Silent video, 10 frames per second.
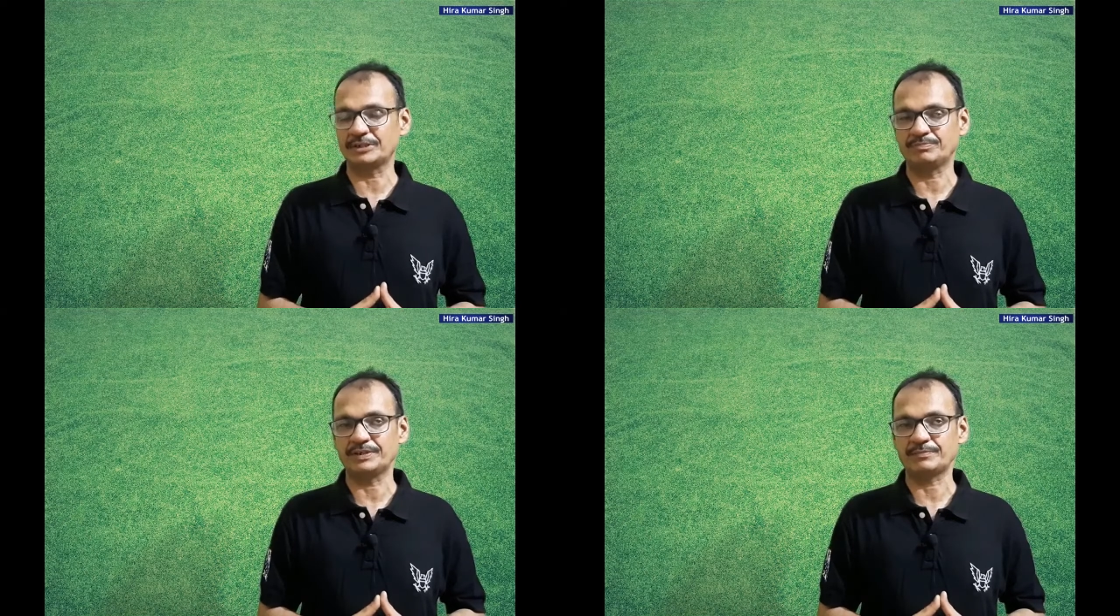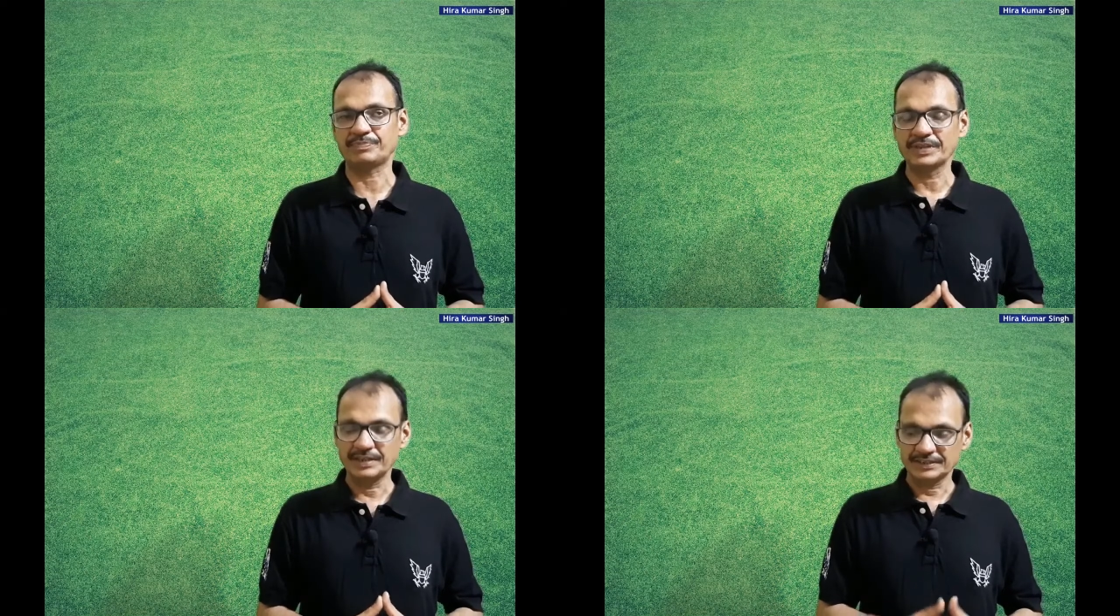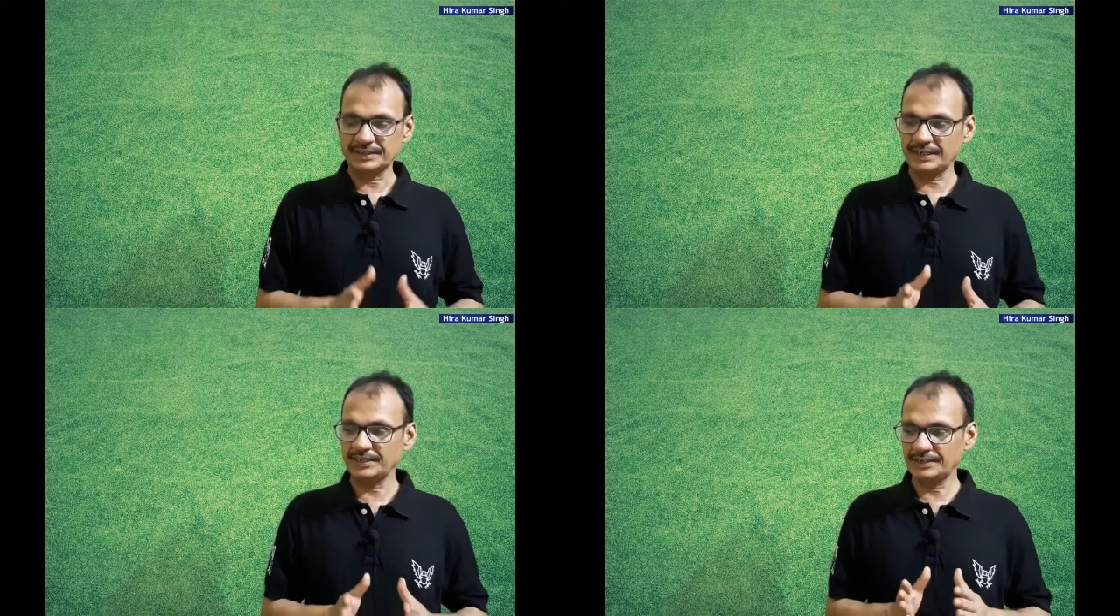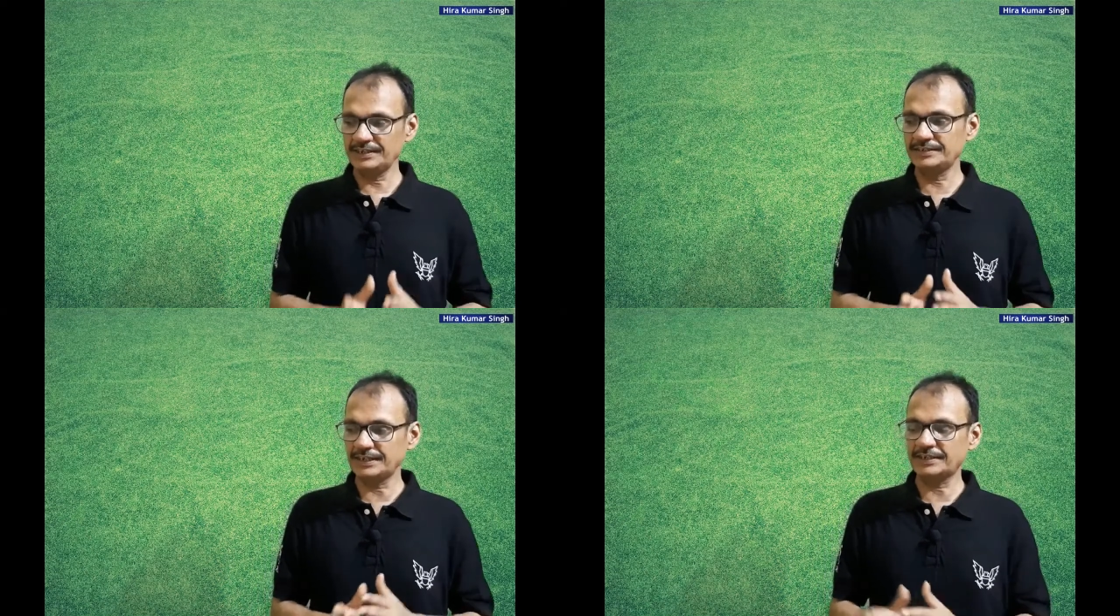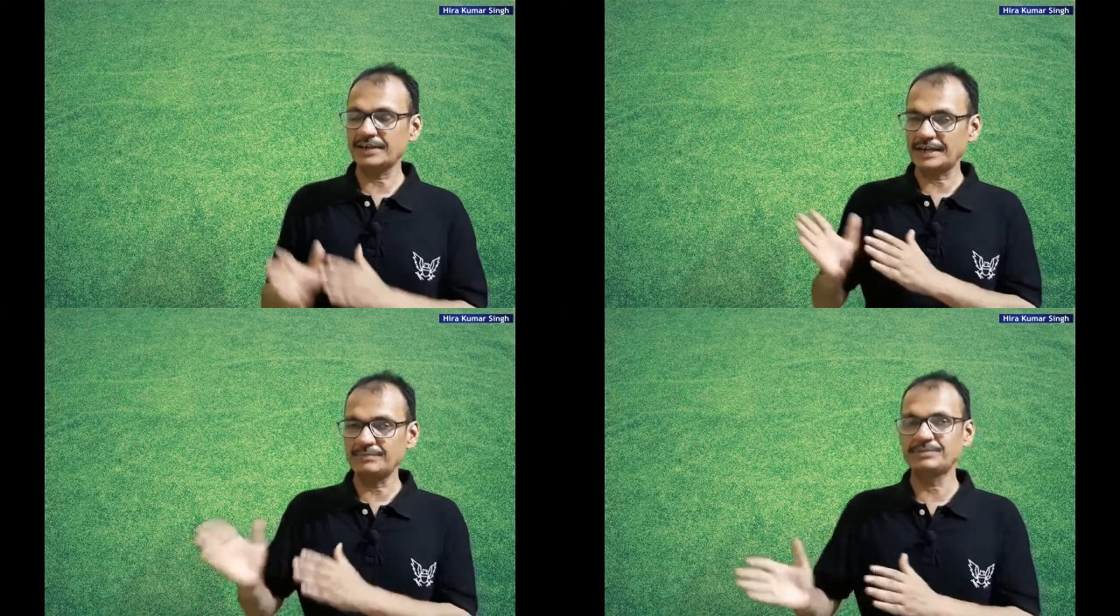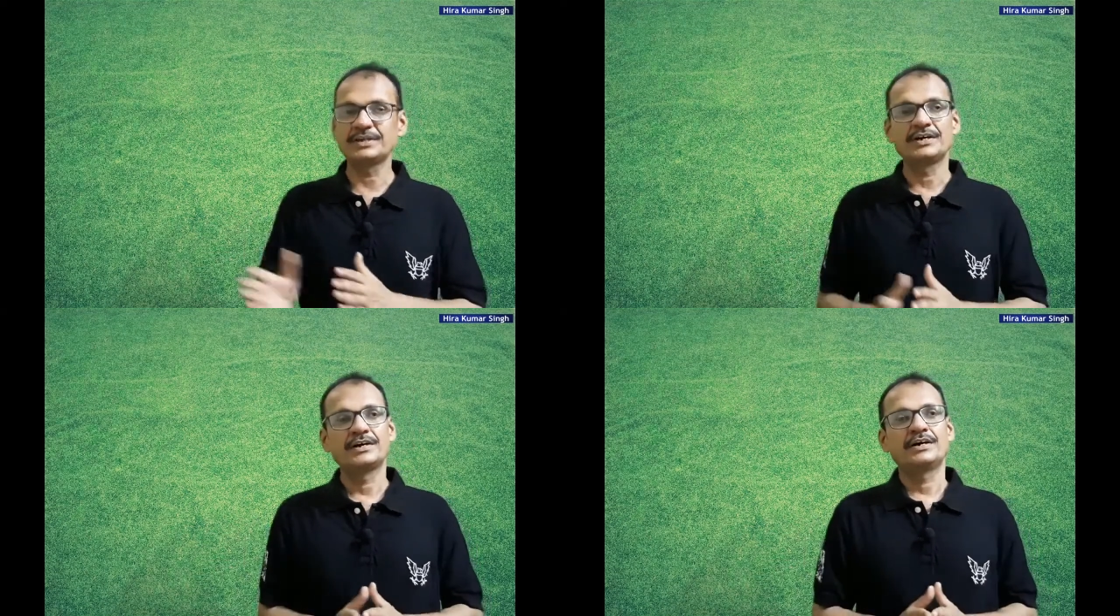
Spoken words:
chamber. Then they climbed